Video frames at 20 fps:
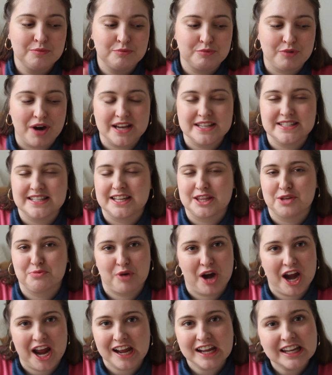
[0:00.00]
pressing the
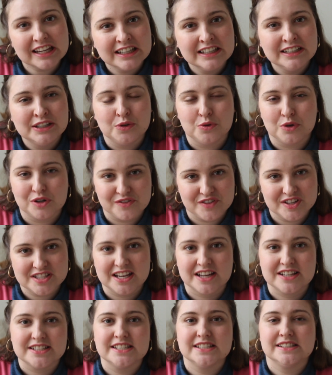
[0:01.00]
brake all of a
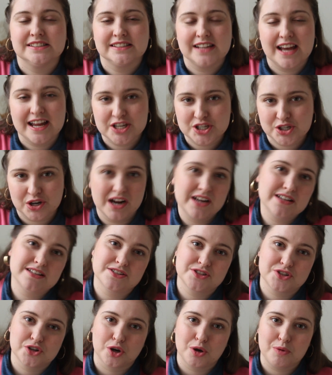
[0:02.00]
sudden and trying to
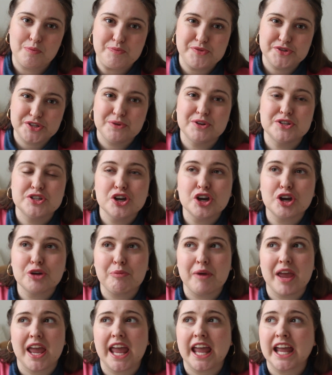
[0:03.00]
stop. So it took
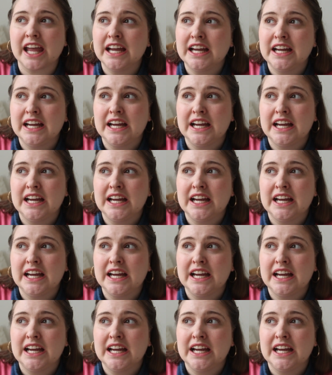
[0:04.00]
me